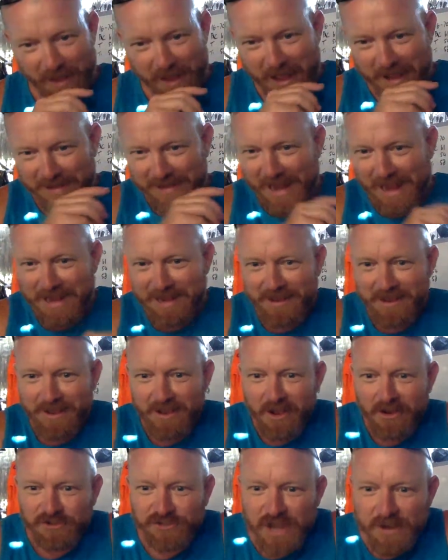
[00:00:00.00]
Okay.
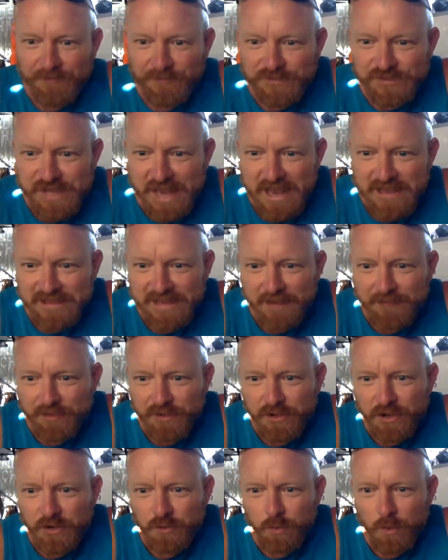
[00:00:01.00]
Jeff says, have a
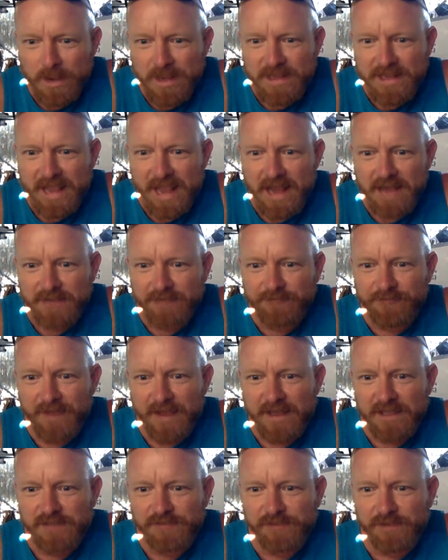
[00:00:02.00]
good weekend.
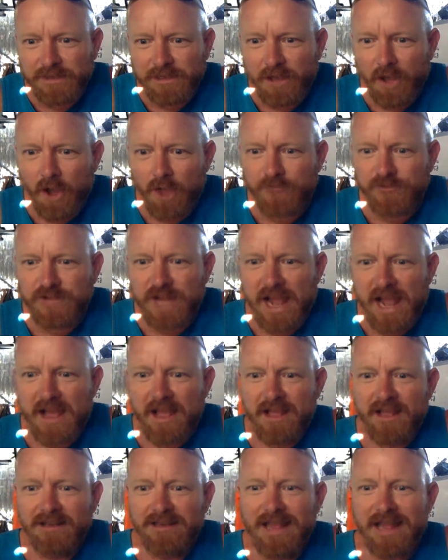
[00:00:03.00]
Thanks for the live chat.
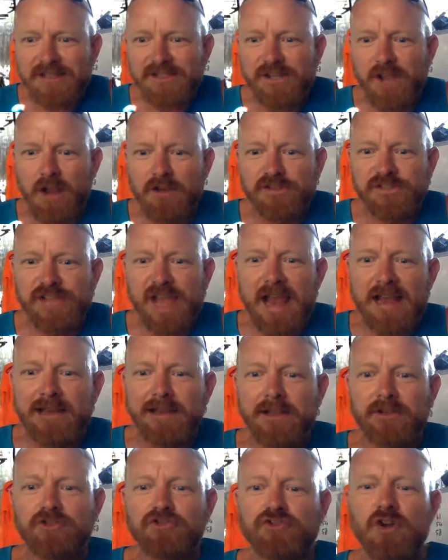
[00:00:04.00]
Let's go
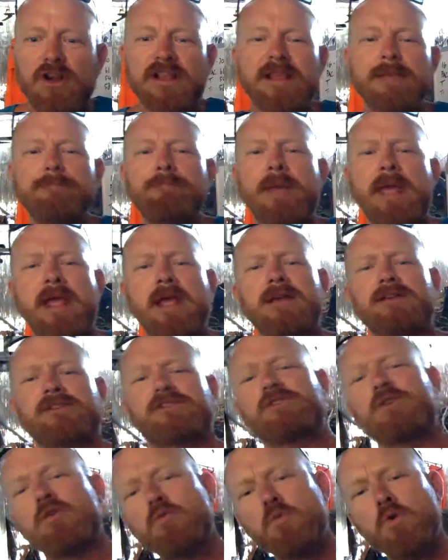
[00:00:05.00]
sailing and drinking
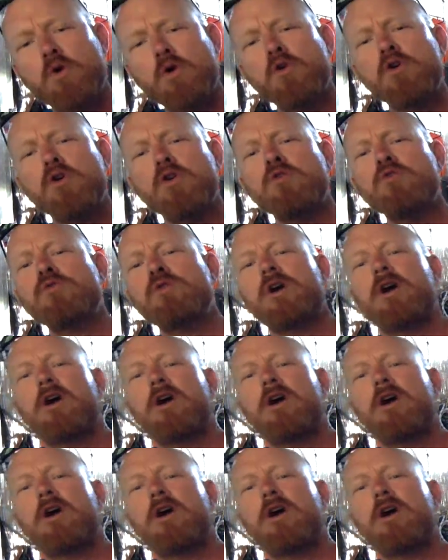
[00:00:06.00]
beers. Woohoo!